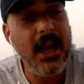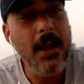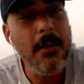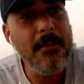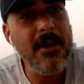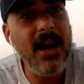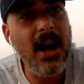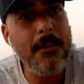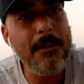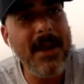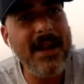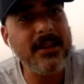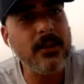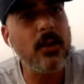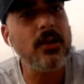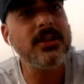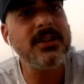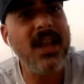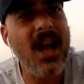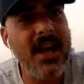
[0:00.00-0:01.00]
Brillo Pad
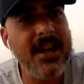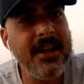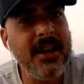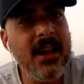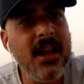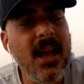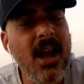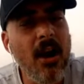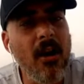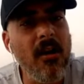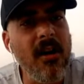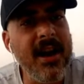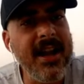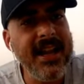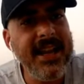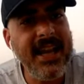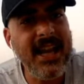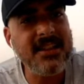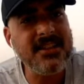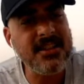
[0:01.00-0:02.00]
got done, all right?
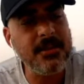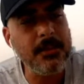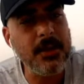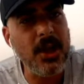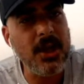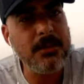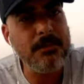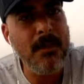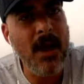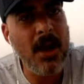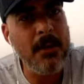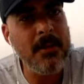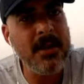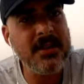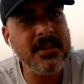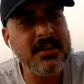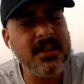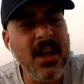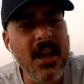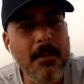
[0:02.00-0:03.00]
He had some good
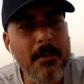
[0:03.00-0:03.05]
moments,